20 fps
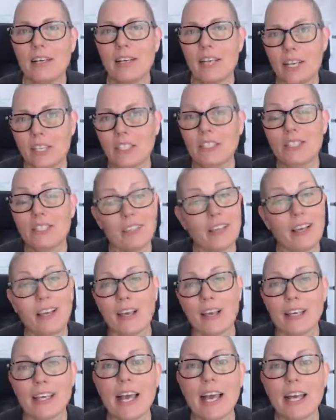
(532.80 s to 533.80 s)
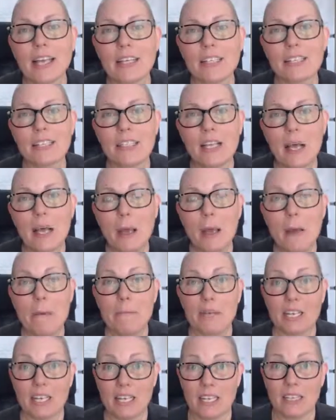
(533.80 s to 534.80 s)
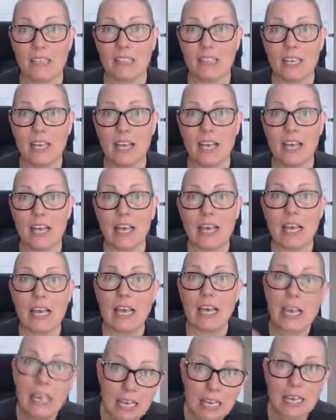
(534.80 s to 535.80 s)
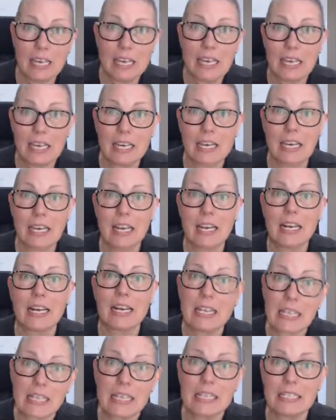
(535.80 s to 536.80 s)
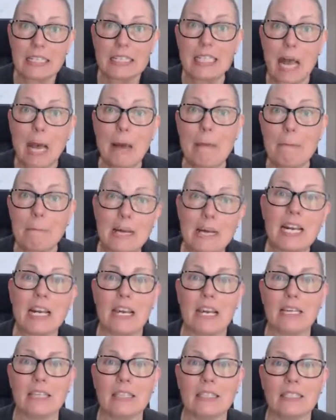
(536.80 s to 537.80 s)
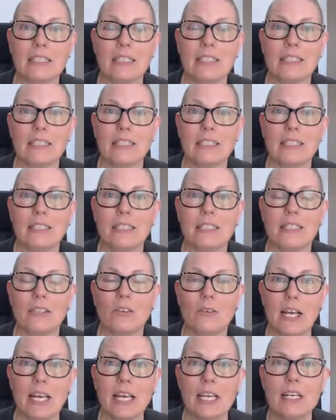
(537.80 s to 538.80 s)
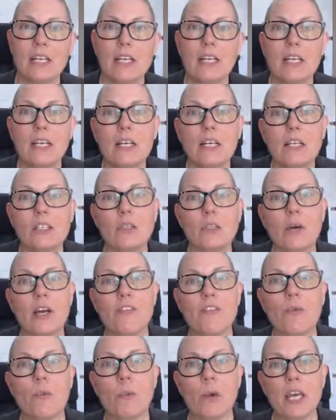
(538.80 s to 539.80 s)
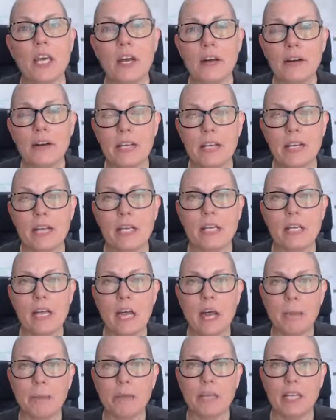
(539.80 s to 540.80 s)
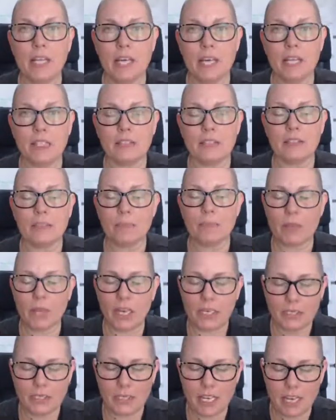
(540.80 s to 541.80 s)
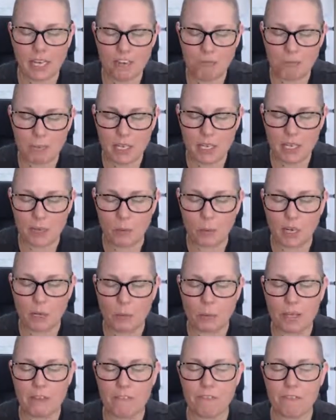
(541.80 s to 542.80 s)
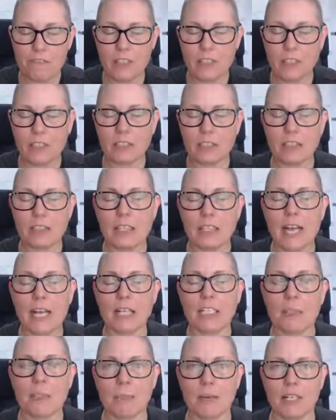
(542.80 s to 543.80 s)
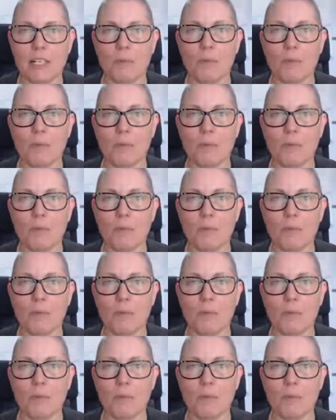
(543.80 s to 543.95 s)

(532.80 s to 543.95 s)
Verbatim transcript: into saying yes, because he needs that money, right? So if we are in a place, a state of being where we feel desperate,